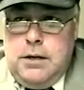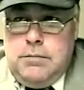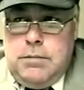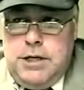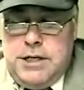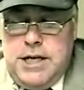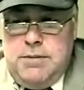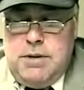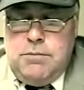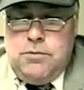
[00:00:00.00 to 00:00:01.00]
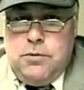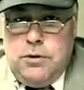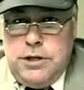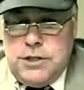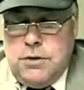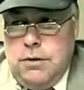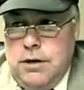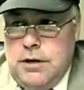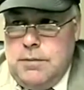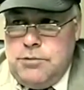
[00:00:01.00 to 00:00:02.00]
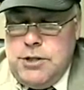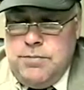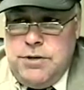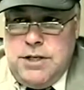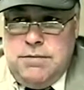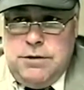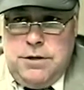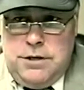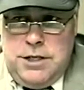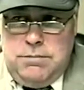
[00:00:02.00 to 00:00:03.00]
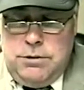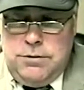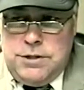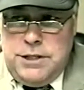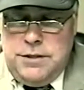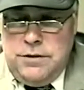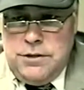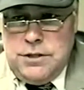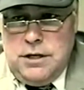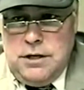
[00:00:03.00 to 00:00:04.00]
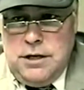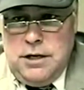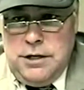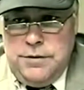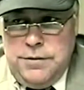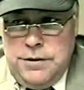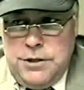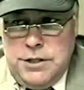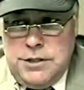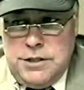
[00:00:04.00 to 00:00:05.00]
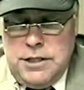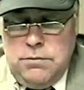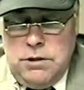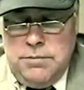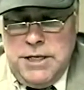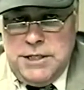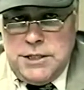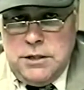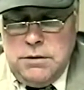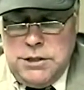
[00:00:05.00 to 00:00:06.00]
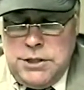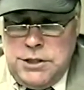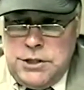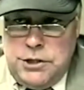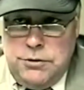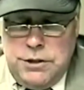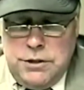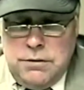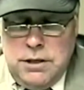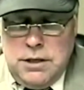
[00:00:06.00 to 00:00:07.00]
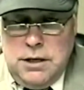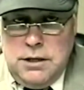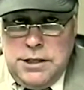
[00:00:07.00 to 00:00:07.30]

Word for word: But it came up before his court, and up jumped the devil in the deep blue sea, and they're starting to argue, and the judge saying, Well, let me ask you a question. He said, Did you get a credit card?